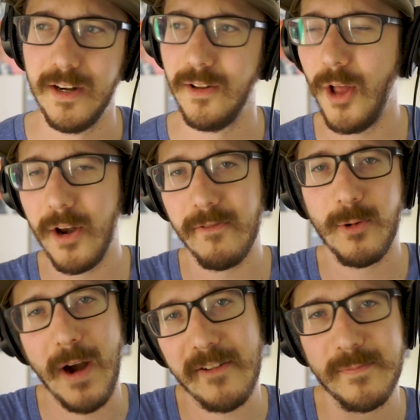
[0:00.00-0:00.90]
and a lot of
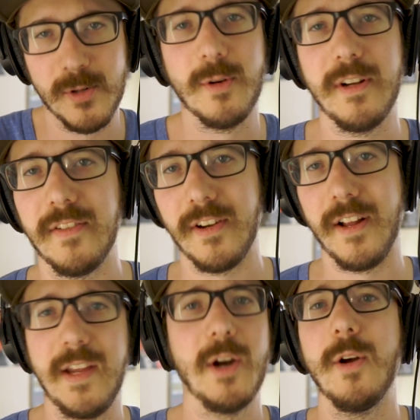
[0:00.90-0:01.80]
craft breweries in
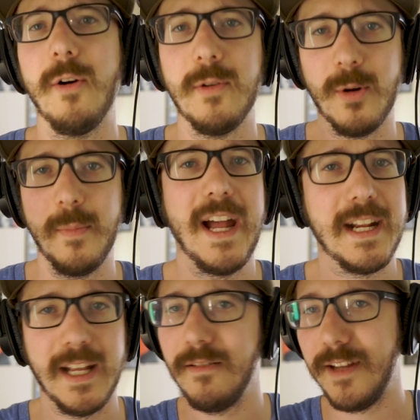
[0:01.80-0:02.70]
Ontario and
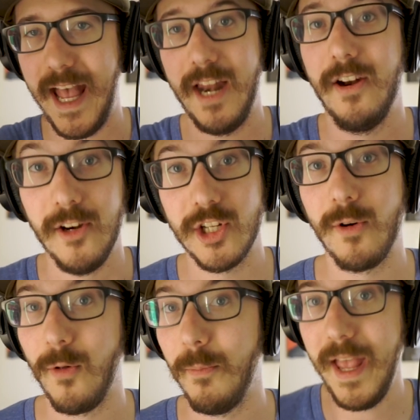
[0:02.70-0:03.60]
Quebec and Canada in
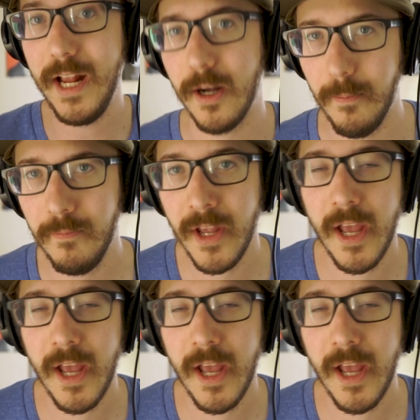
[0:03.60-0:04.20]
general make them.